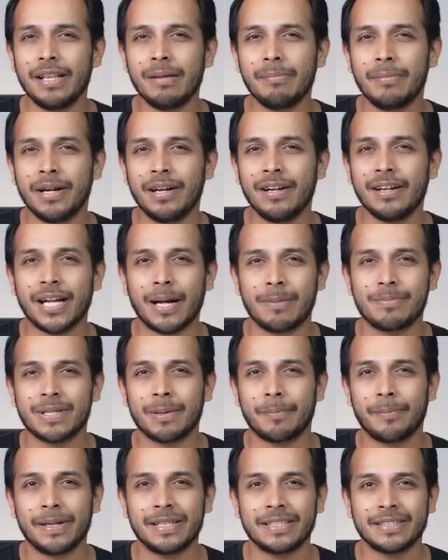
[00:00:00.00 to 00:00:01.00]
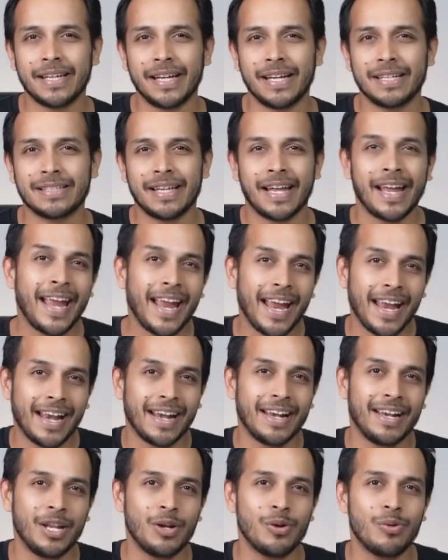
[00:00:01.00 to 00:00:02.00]
in the middle comes up and says, hey,
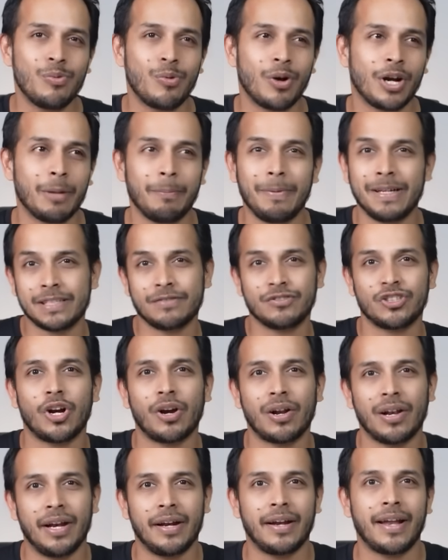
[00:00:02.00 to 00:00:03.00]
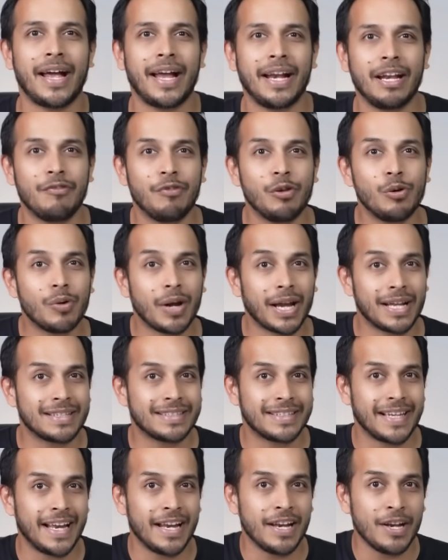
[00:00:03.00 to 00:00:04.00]
do you want a piece of chocolate? And if you can
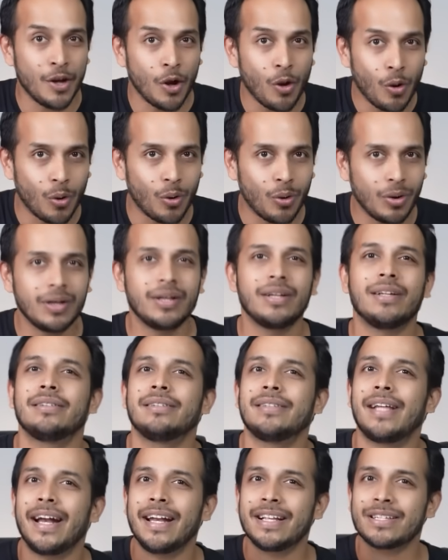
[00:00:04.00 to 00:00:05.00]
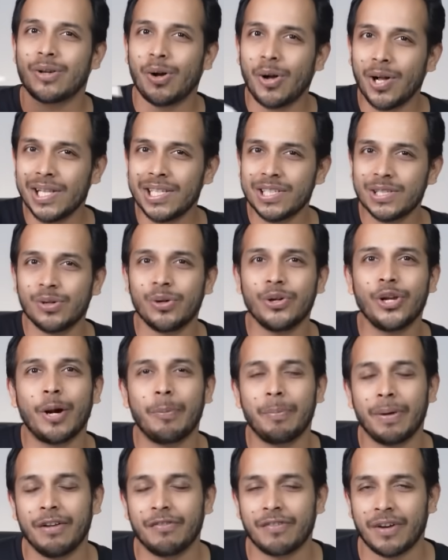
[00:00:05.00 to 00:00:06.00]
say no, that is also your
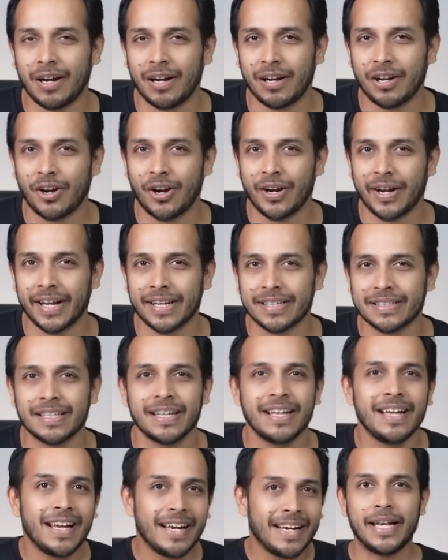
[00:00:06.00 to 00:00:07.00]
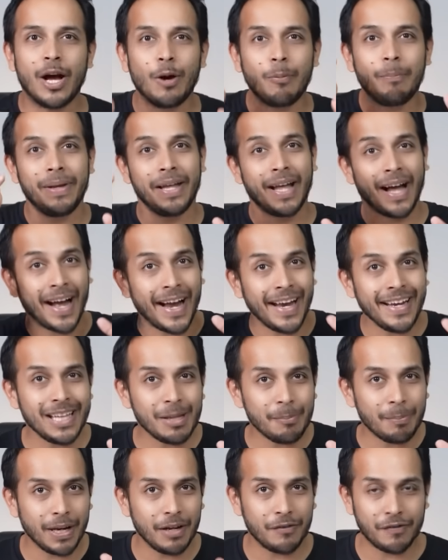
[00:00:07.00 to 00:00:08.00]
prefrontal cortex. Now, behind
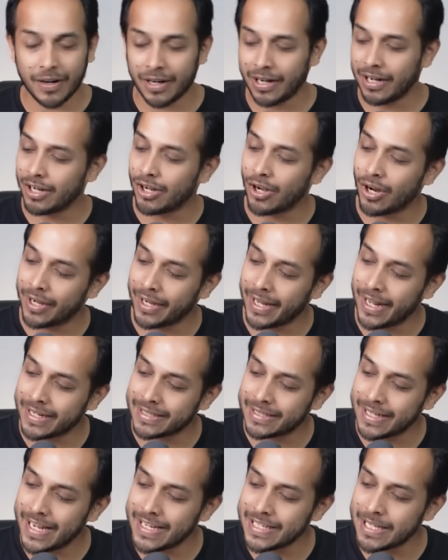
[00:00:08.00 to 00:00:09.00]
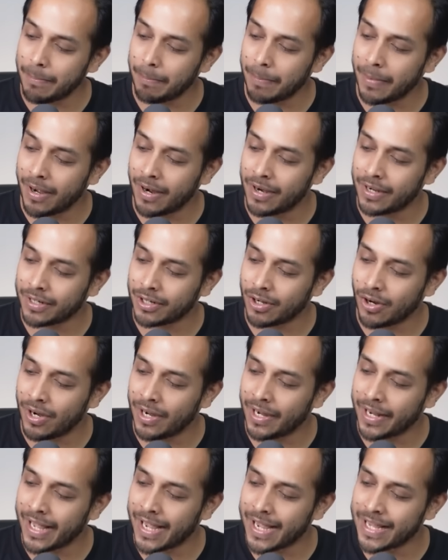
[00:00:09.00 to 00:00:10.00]
the prefrontal cortex is a part
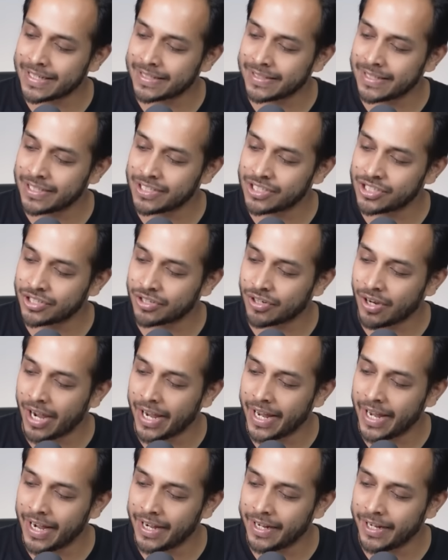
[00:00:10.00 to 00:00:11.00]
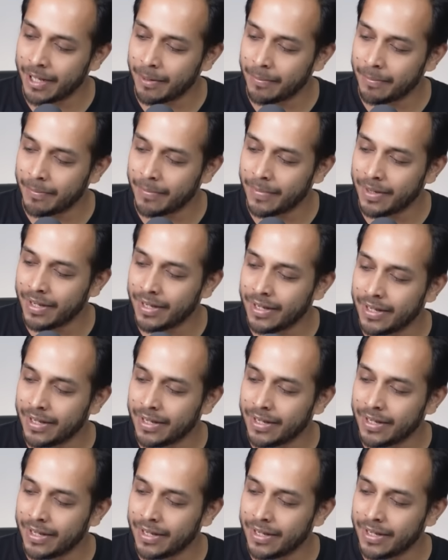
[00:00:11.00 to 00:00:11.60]
called as the striatum.